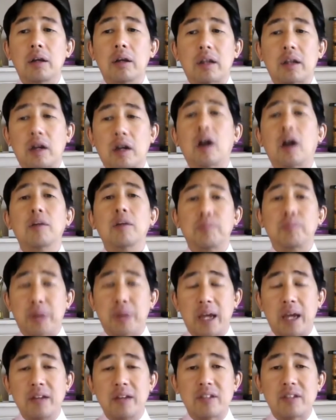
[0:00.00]
can't
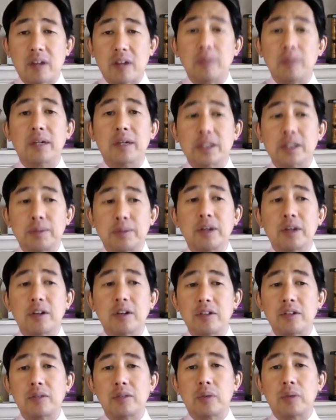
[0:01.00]
pay so much
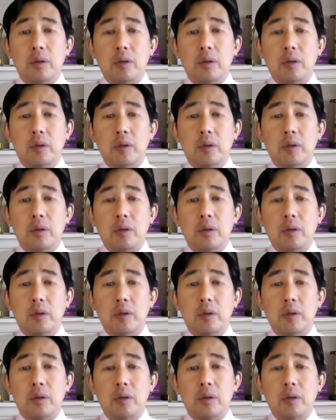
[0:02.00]
because